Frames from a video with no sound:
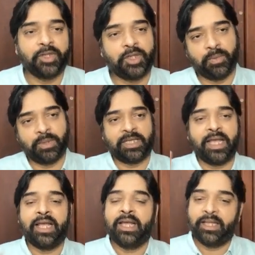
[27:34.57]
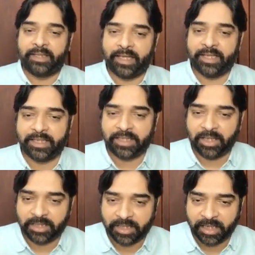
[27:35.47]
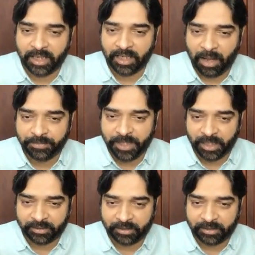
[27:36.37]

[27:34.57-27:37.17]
You will say, there is the single object.